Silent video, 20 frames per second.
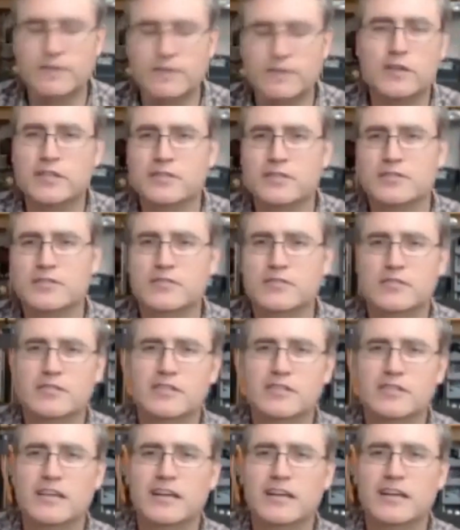different
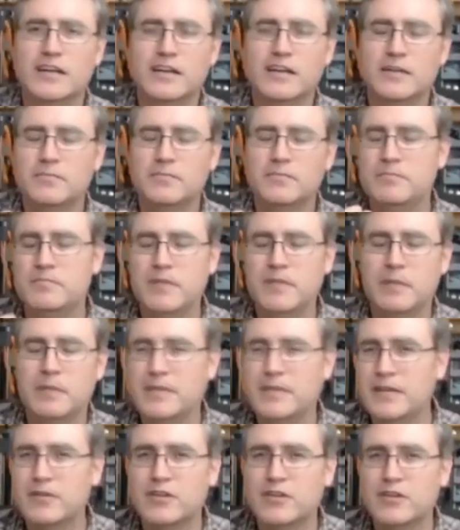
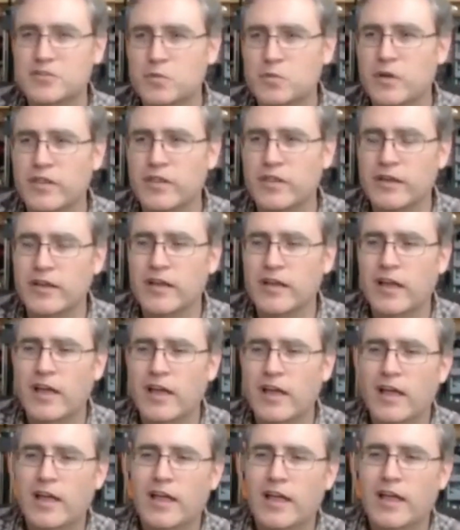appearance with it.
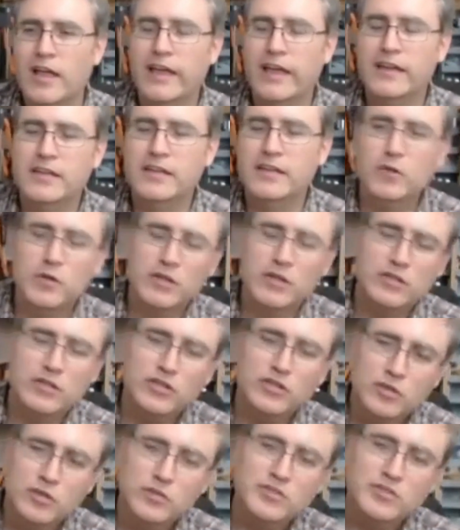And you can
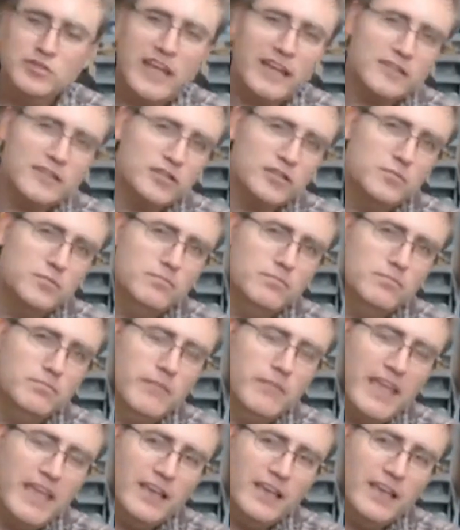use that to
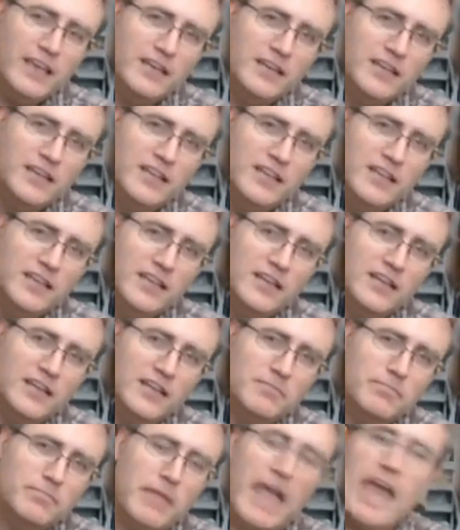make
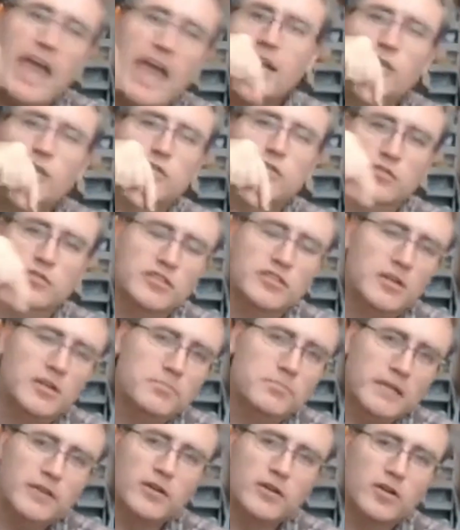patterns
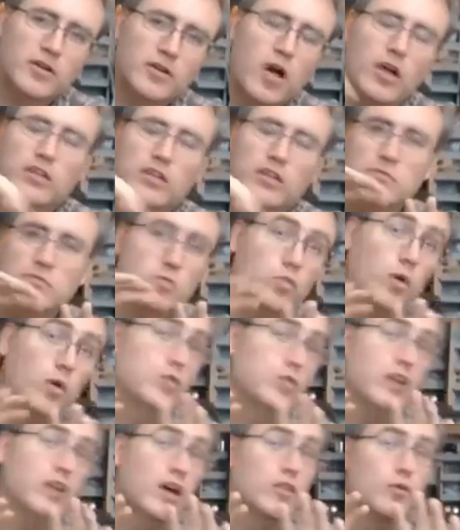appear on what
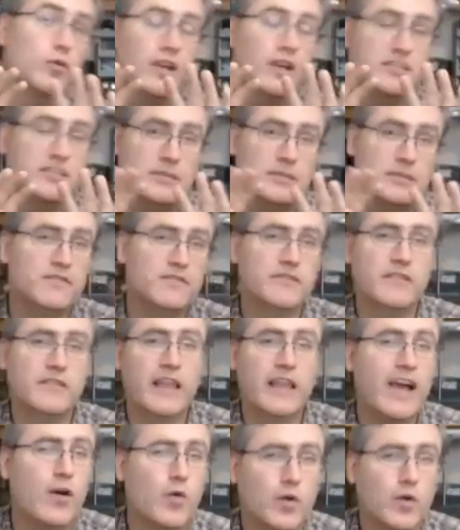would otherwise be
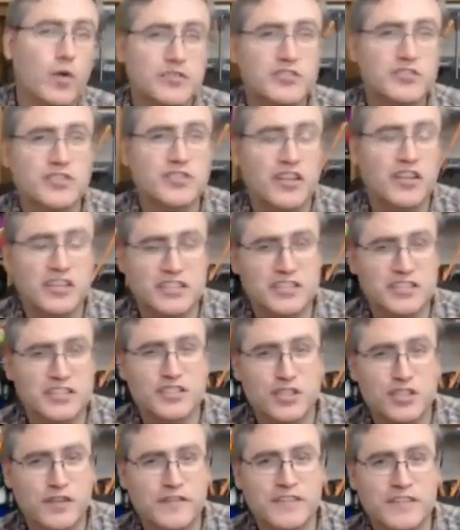flat or solid
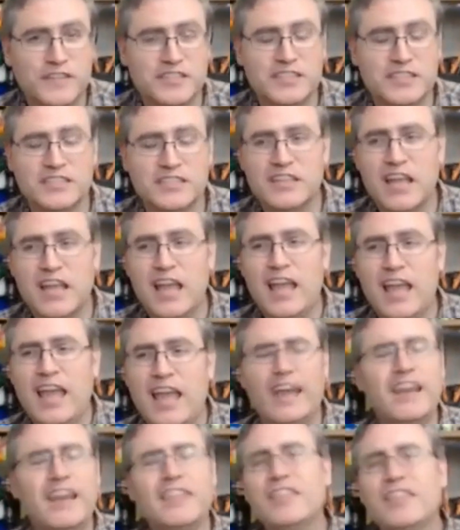surfaces.
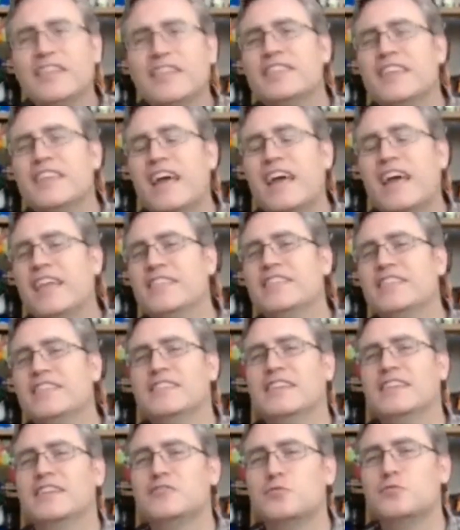And I think that
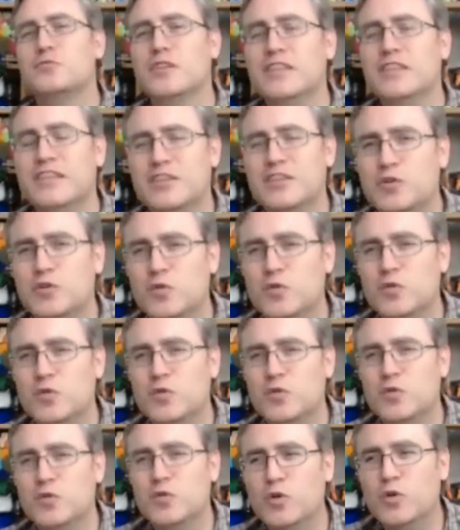that's really cool,
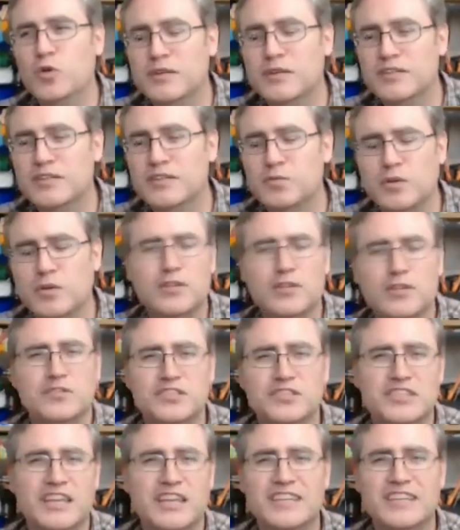but it's one of those
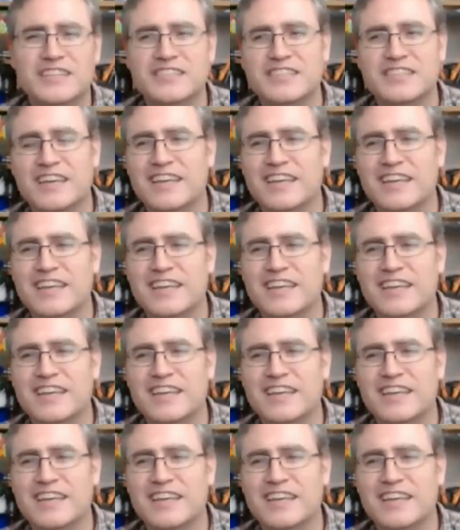settings that